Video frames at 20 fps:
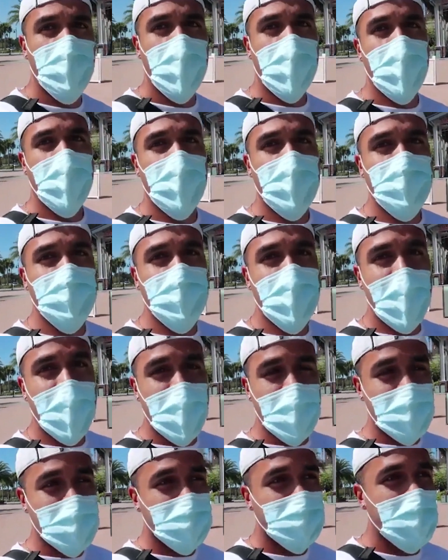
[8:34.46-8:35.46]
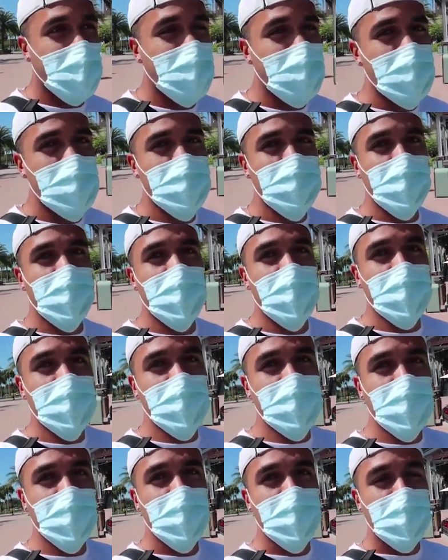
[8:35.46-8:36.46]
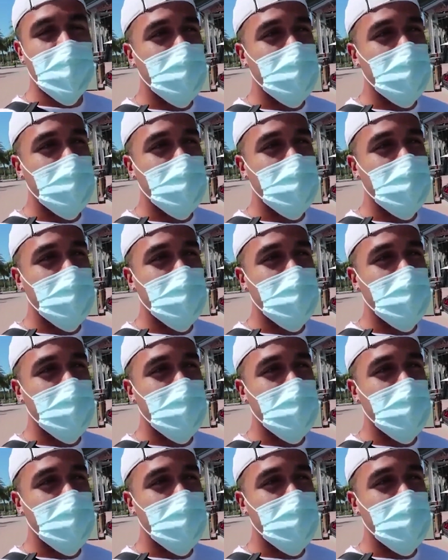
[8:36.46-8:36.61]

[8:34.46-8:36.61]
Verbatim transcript: We are back. Very strange,